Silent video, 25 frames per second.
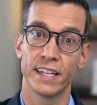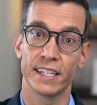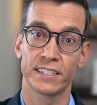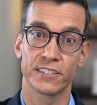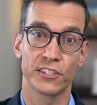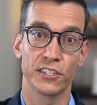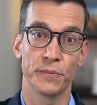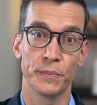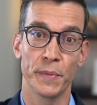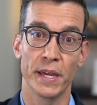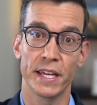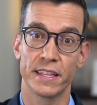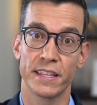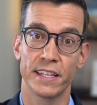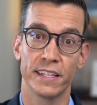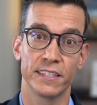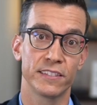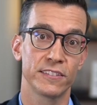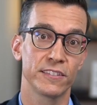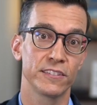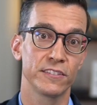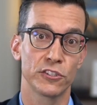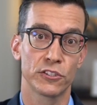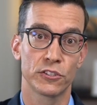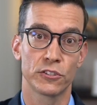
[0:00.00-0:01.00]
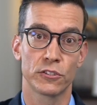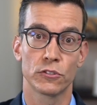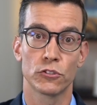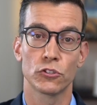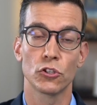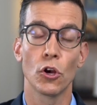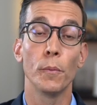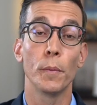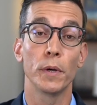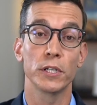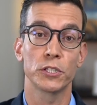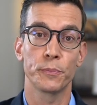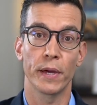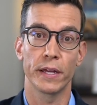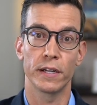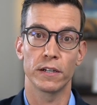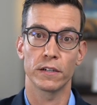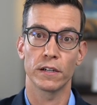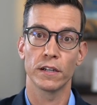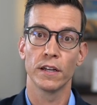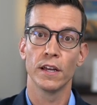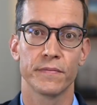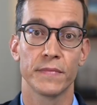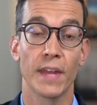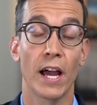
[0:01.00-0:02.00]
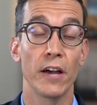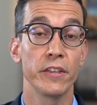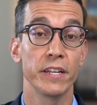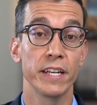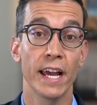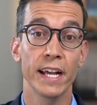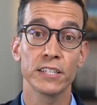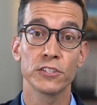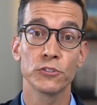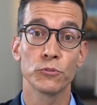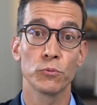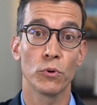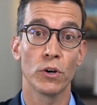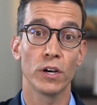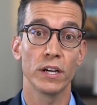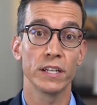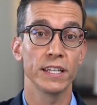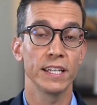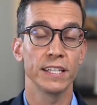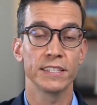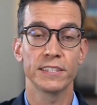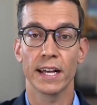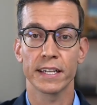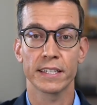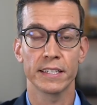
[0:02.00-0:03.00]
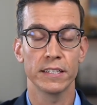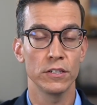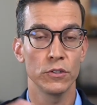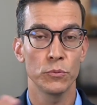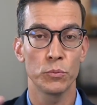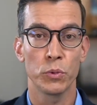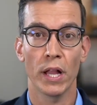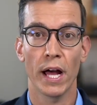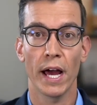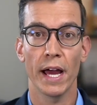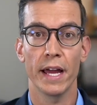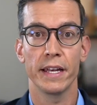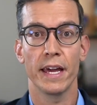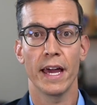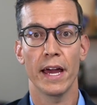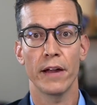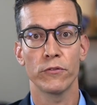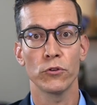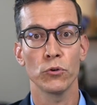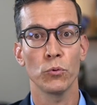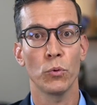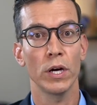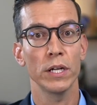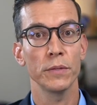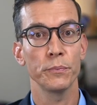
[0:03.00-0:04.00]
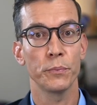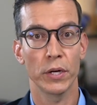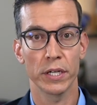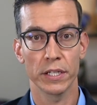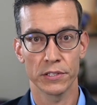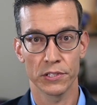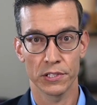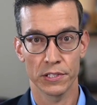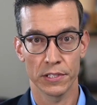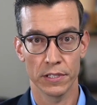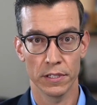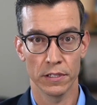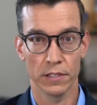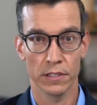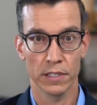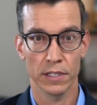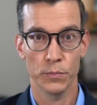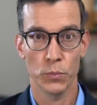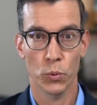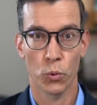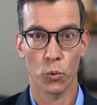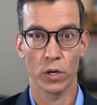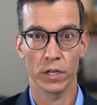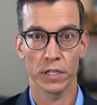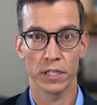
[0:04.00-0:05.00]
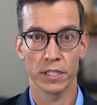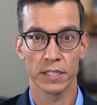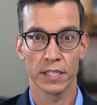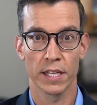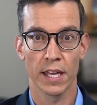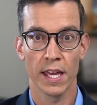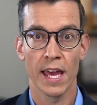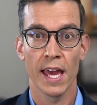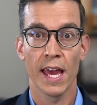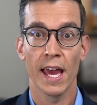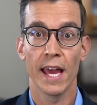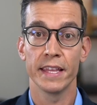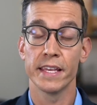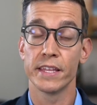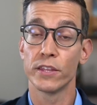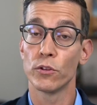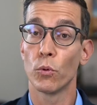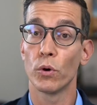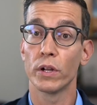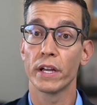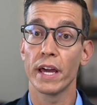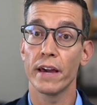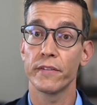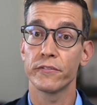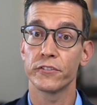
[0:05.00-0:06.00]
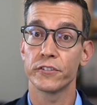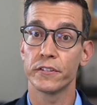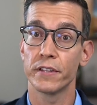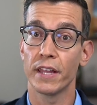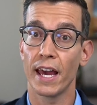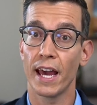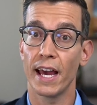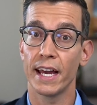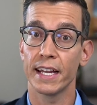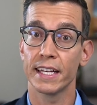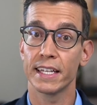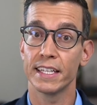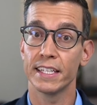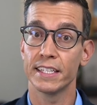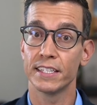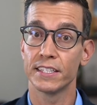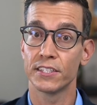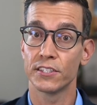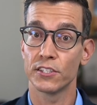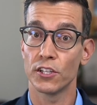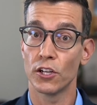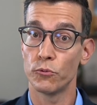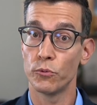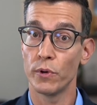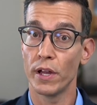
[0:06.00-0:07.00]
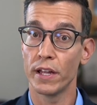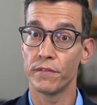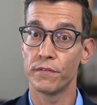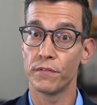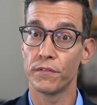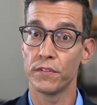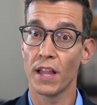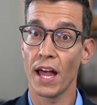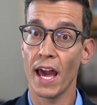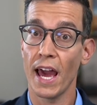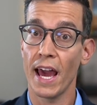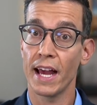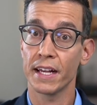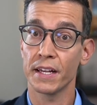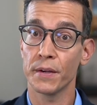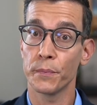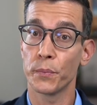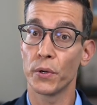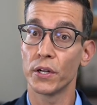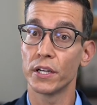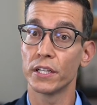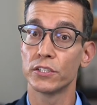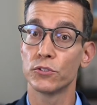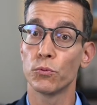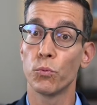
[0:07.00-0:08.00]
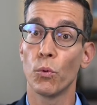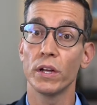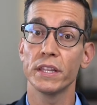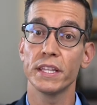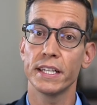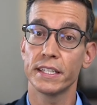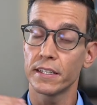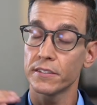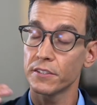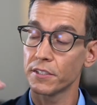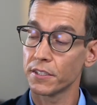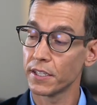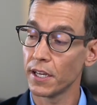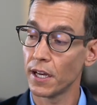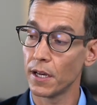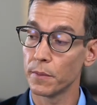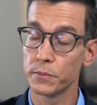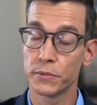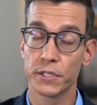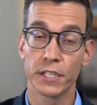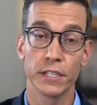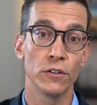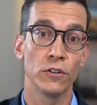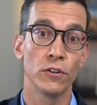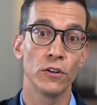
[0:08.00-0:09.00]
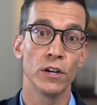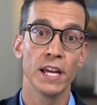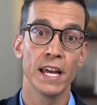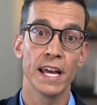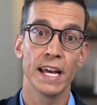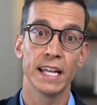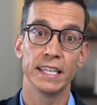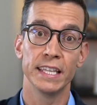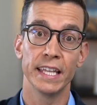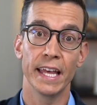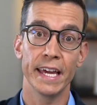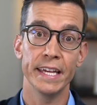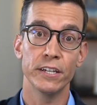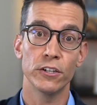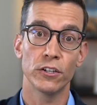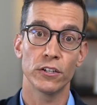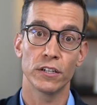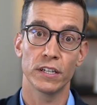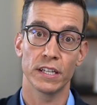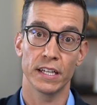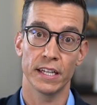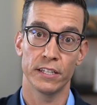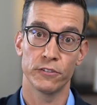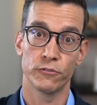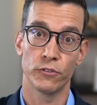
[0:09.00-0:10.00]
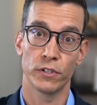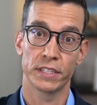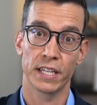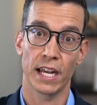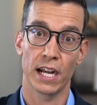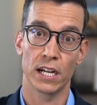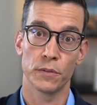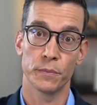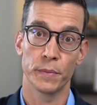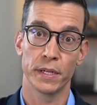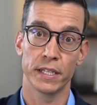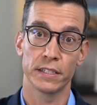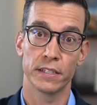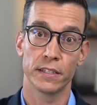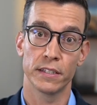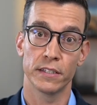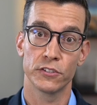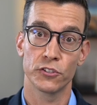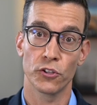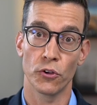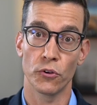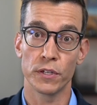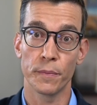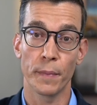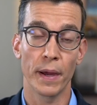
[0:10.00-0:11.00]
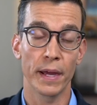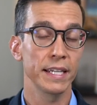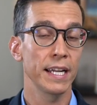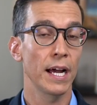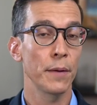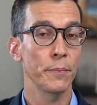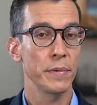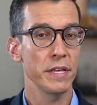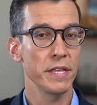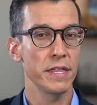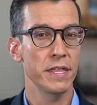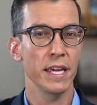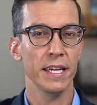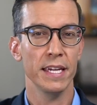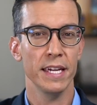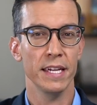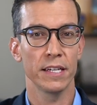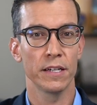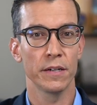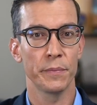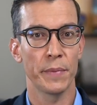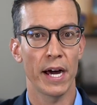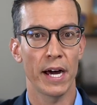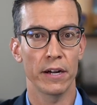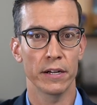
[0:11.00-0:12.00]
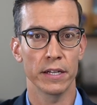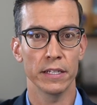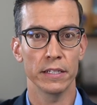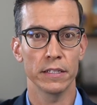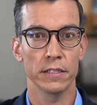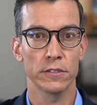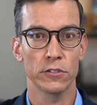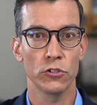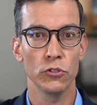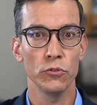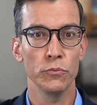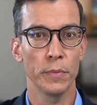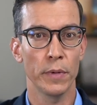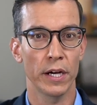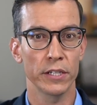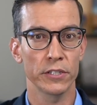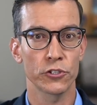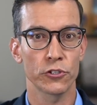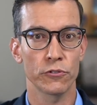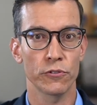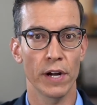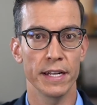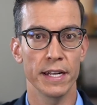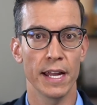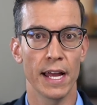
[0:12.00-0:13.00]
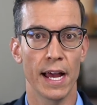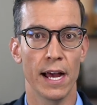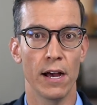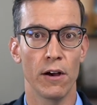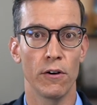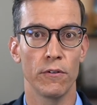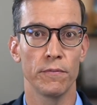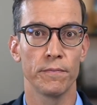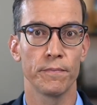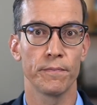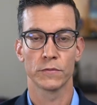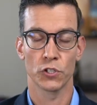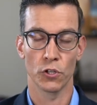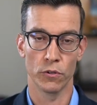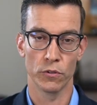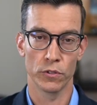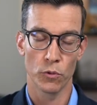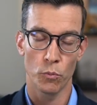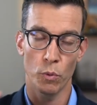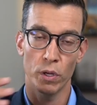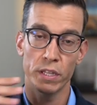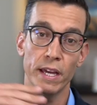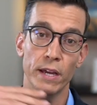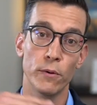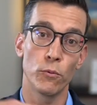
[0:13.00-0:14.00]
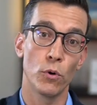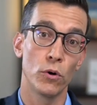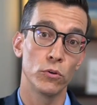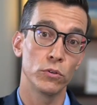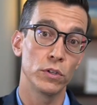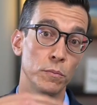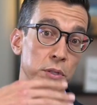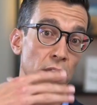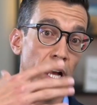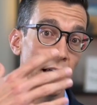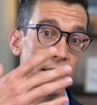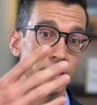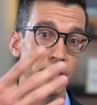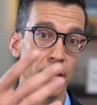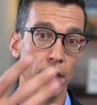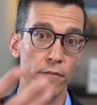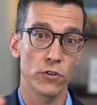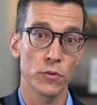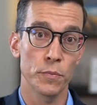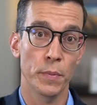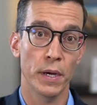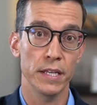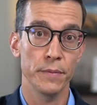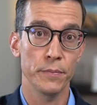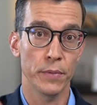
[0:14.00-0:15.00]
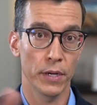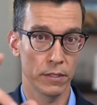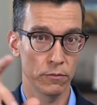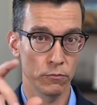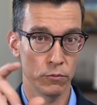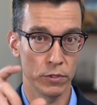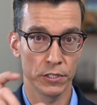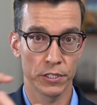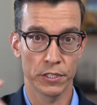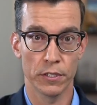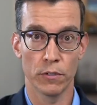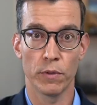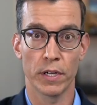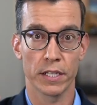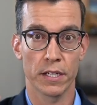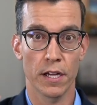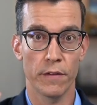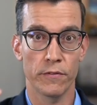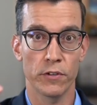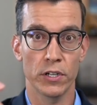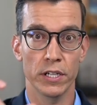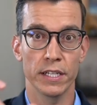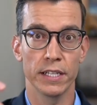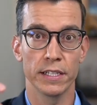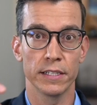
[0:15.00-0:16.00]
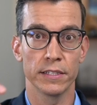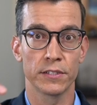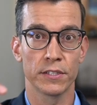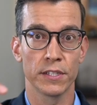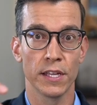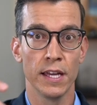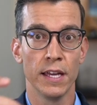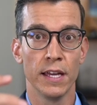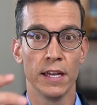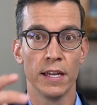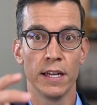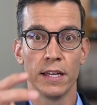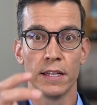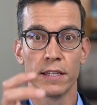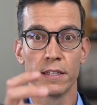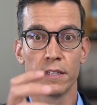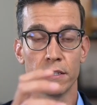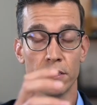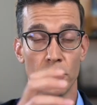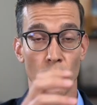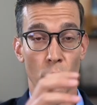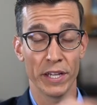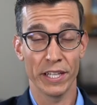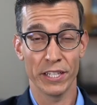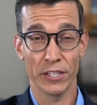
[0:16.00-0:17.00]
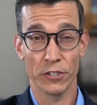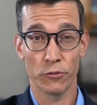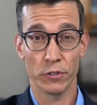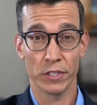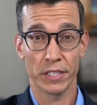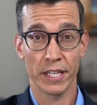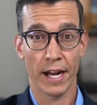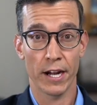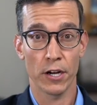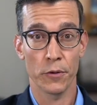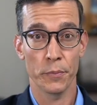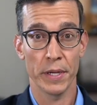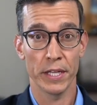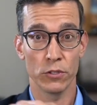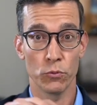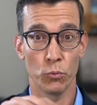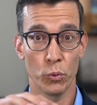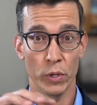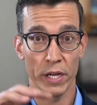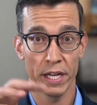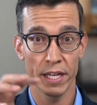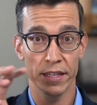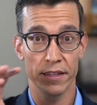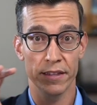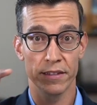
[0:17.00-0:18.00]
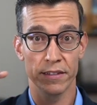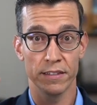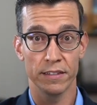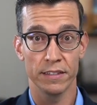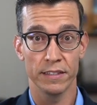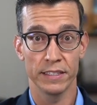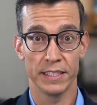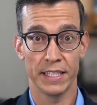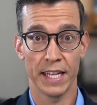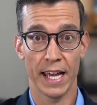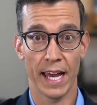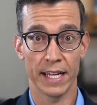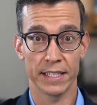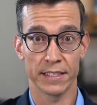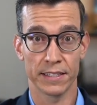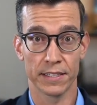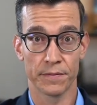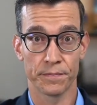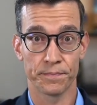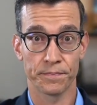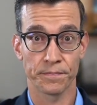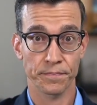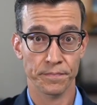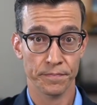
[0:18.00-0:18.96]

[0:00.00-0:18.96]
that's gonna make things just so much better. Now the next one, it's not gonna apply to everyone, but it's still important. And then the one after that is a red flag, but it's one that doesn't come till later in retirement. So you might not be thinking about it too much right now. So the one that won't apply to everybody, but we still wanna cover, is going into retirement with debt,